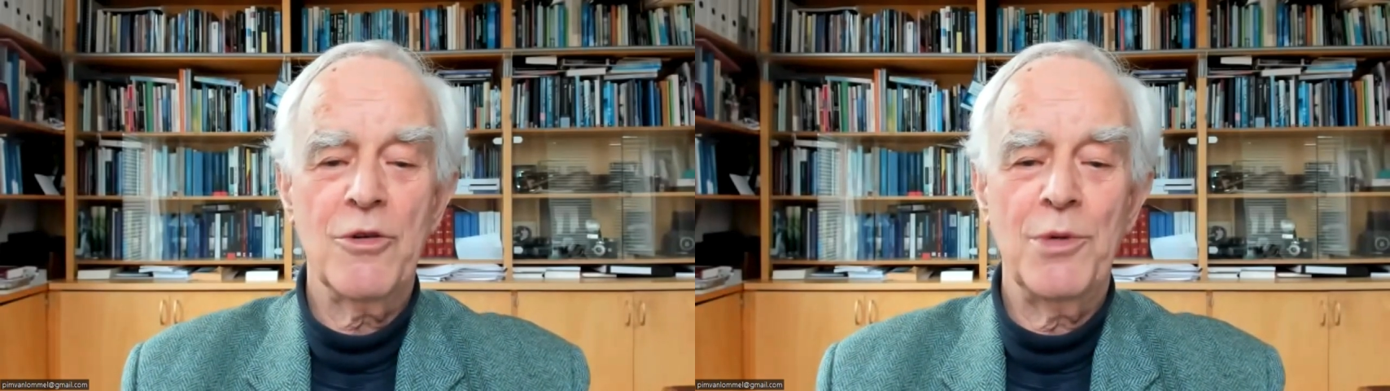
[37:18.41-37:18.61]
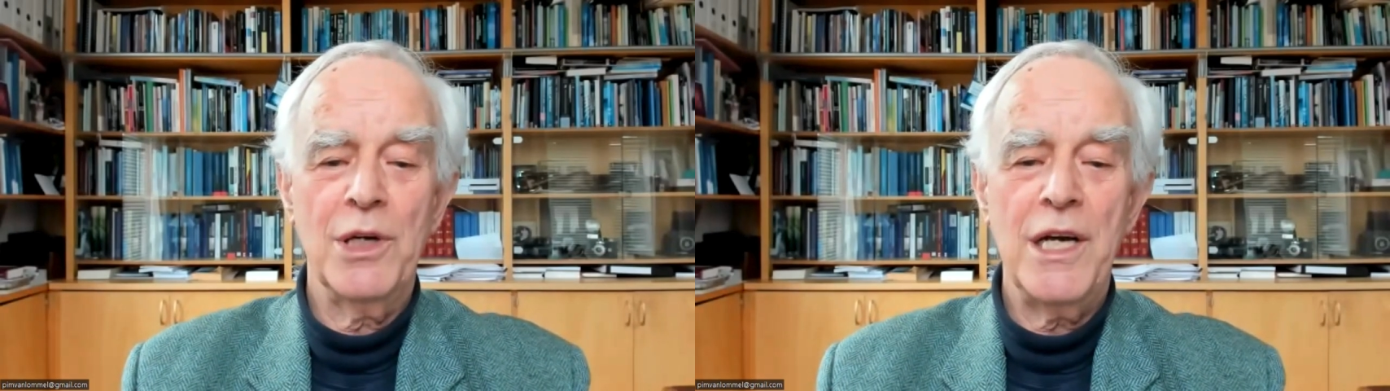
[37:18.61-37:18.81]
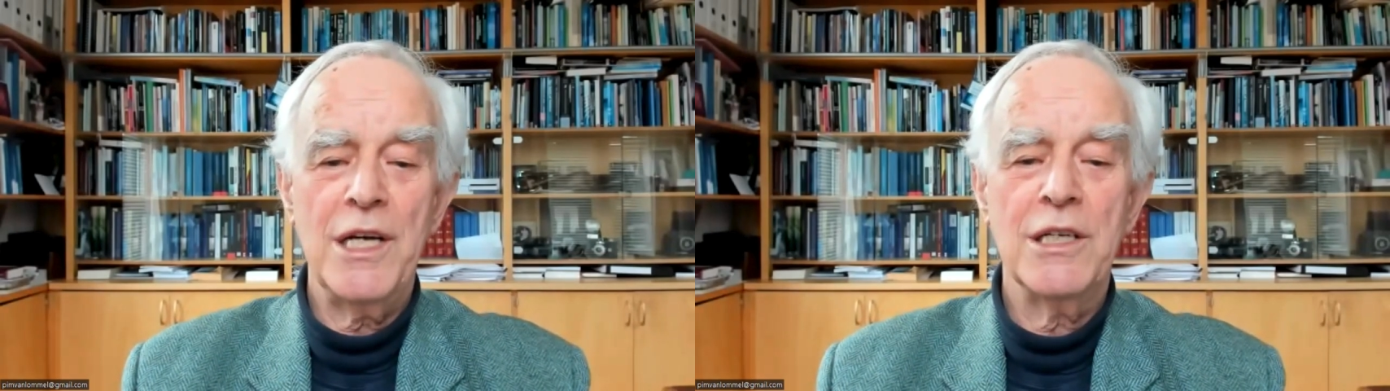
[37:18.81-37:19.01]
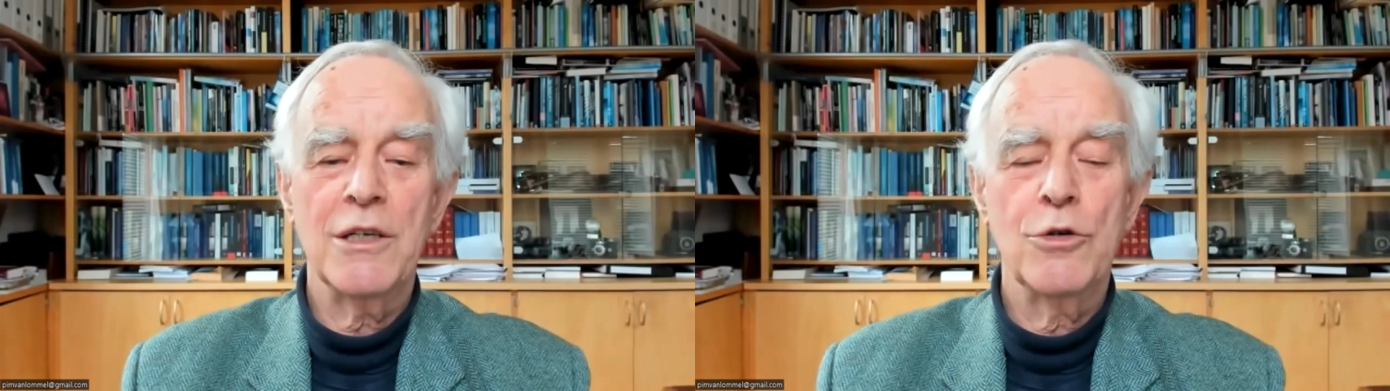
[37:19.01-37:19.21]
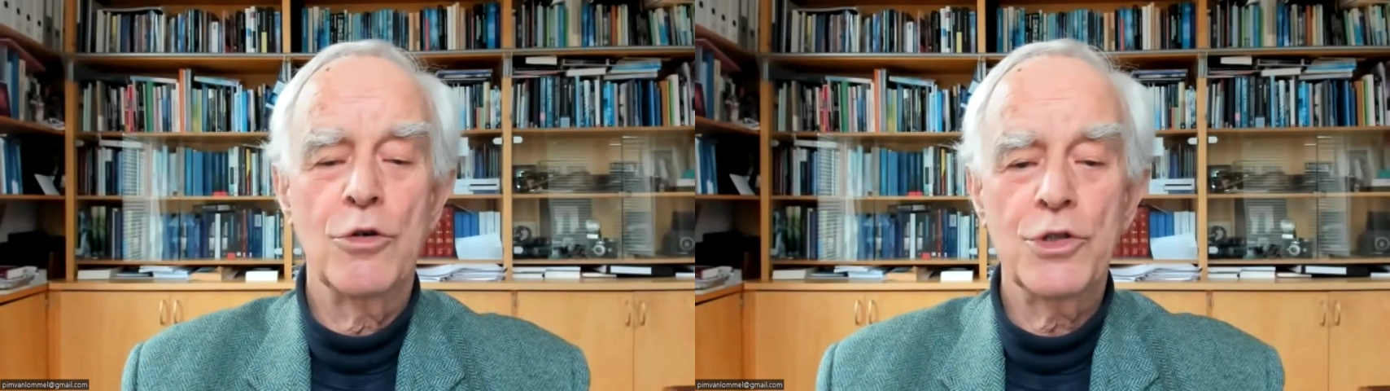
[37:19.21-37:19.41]
communication
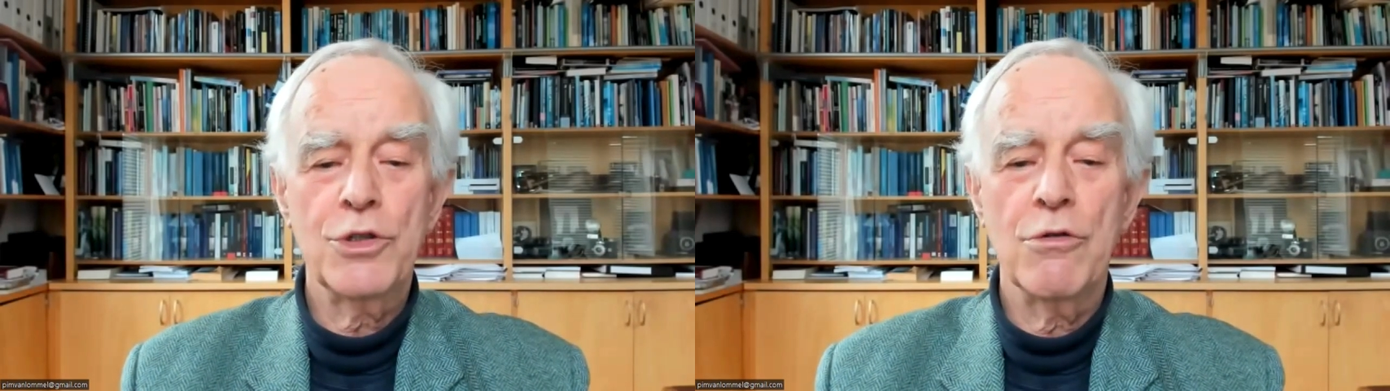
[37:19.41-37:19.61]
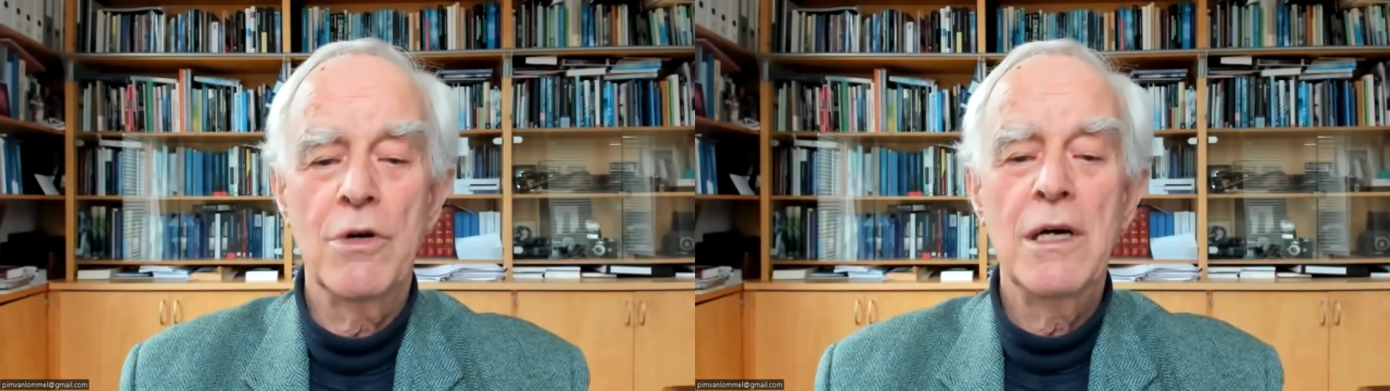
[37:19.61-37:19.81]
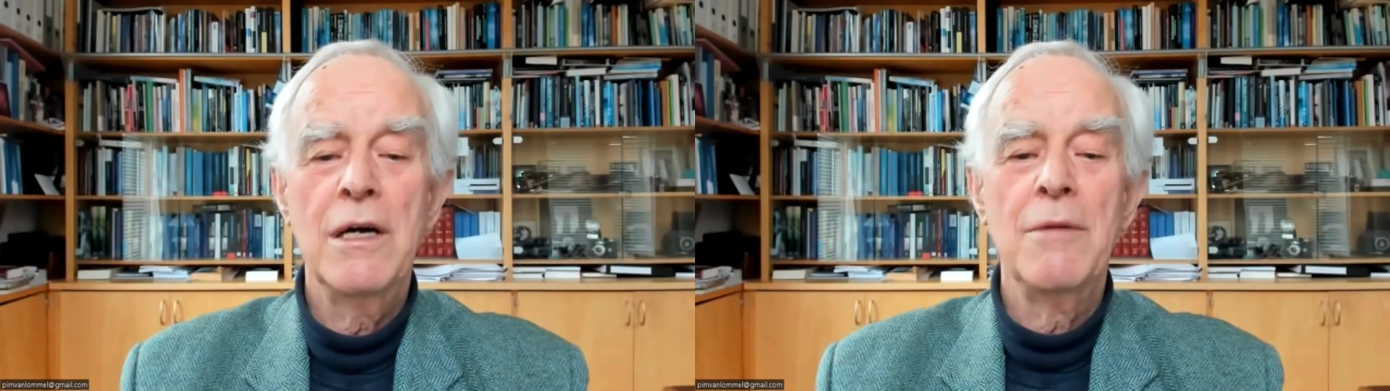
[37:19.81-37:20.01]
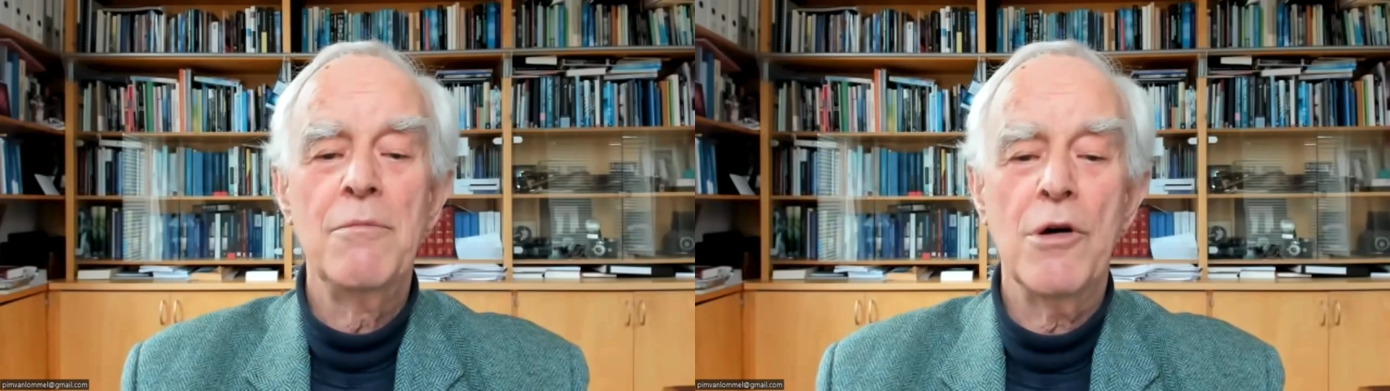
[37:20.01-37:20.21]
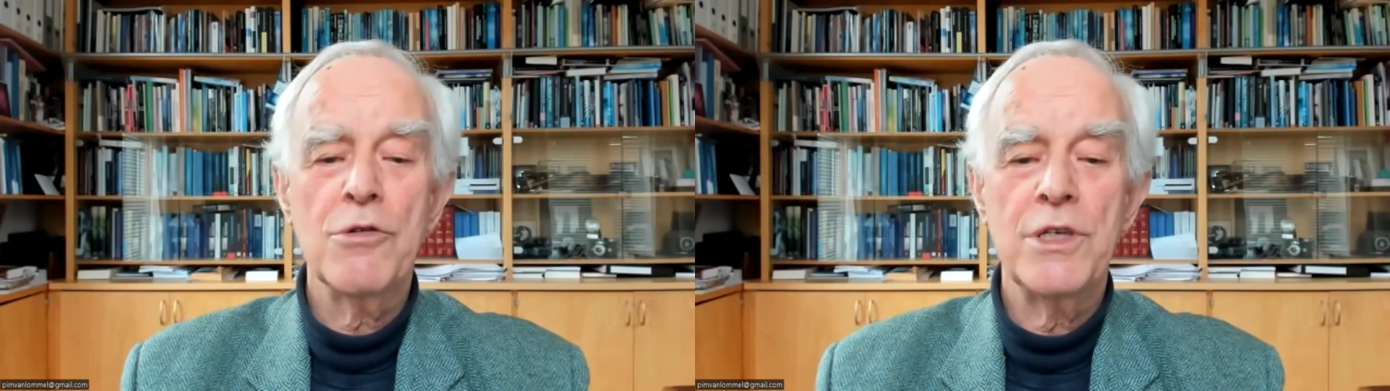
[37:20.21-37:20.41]
are also
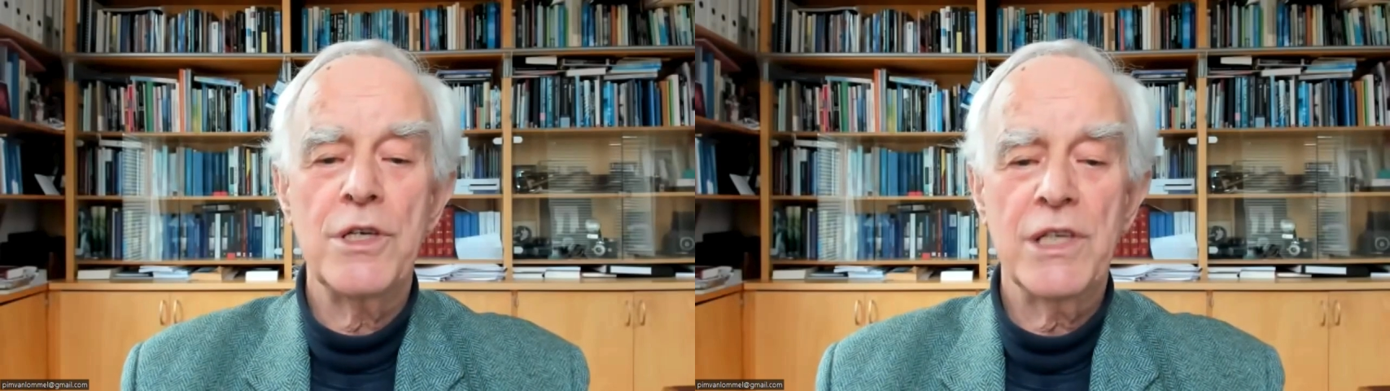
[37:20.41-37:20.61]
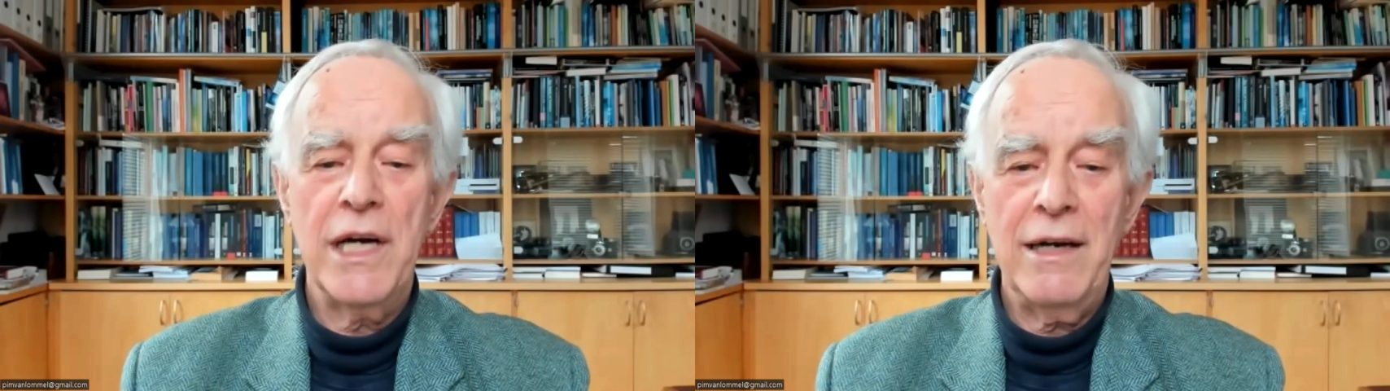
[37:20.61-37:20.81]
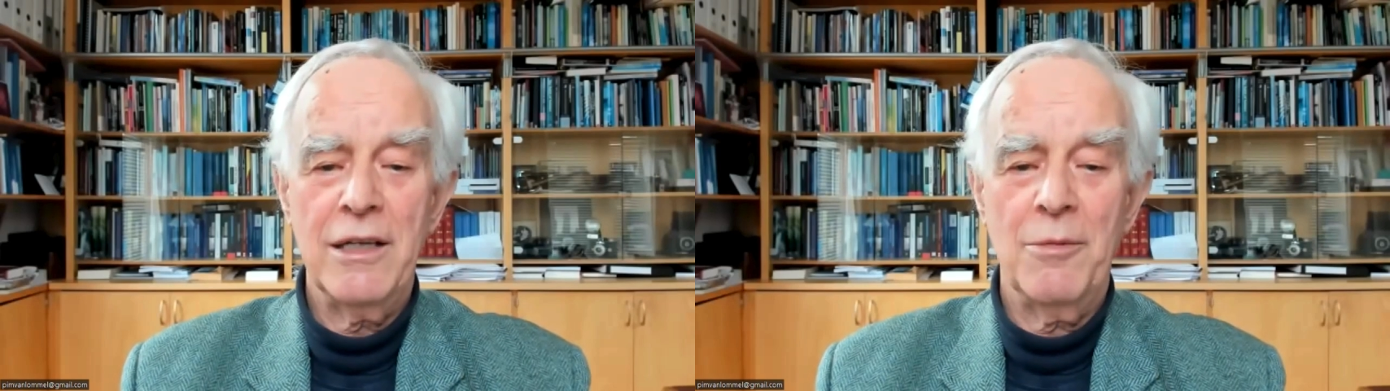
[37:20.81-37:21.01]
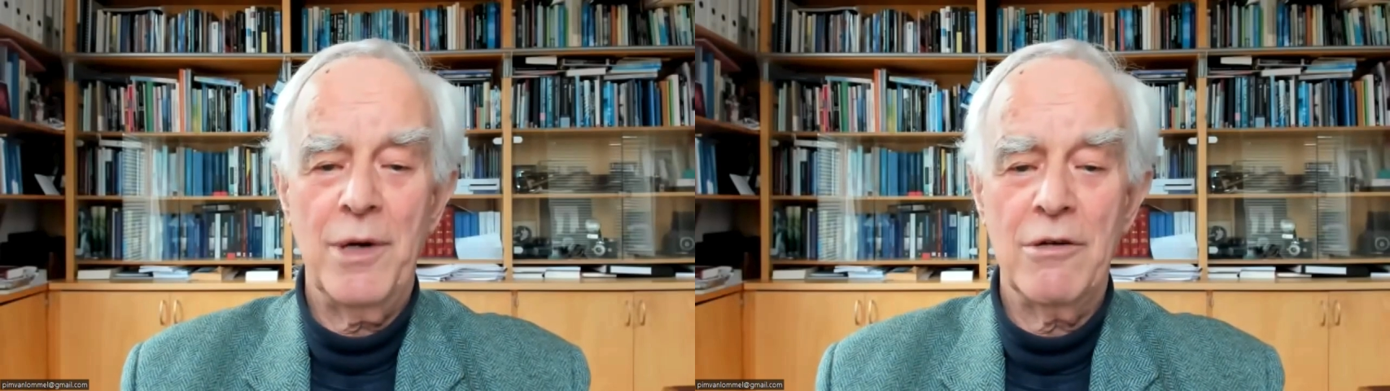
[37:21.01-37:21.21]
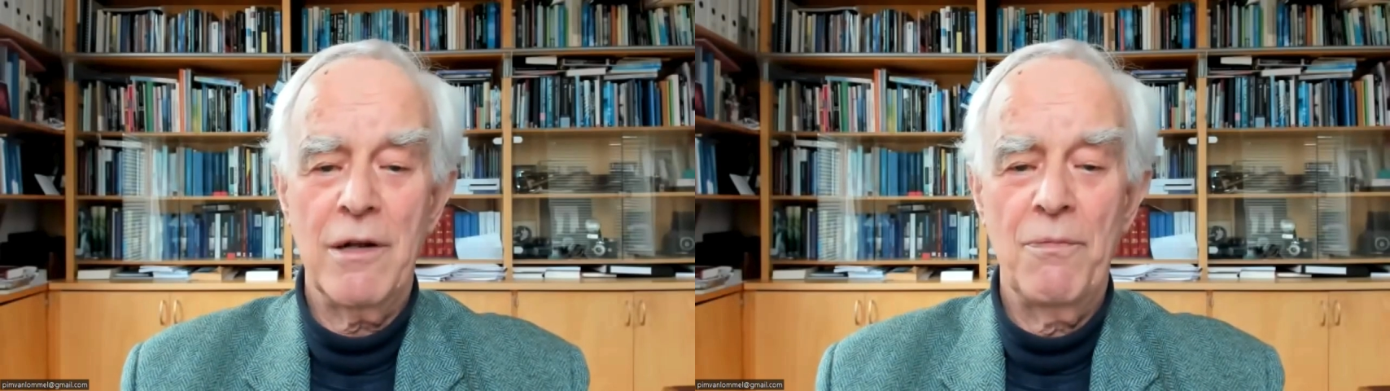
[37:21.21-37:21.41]
mostly silent
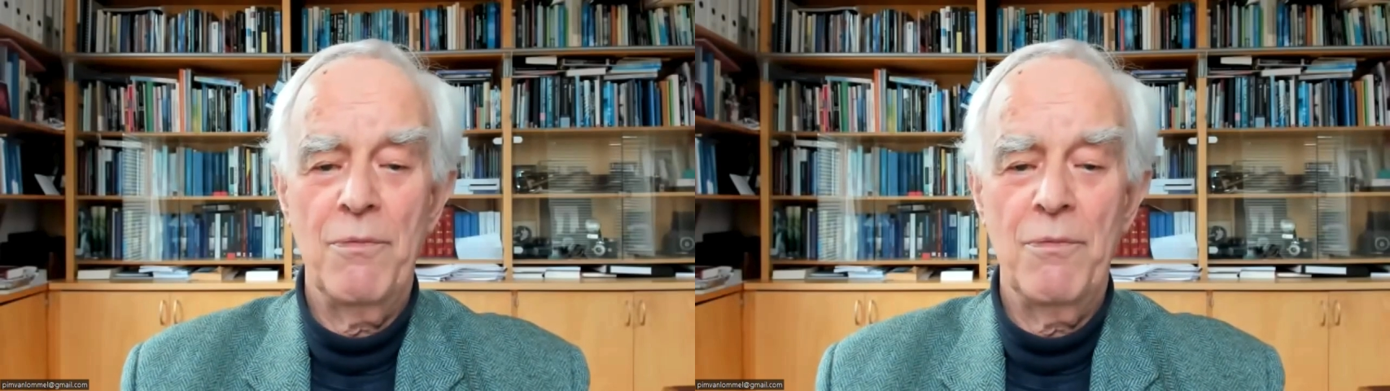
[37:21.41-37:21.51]
about it.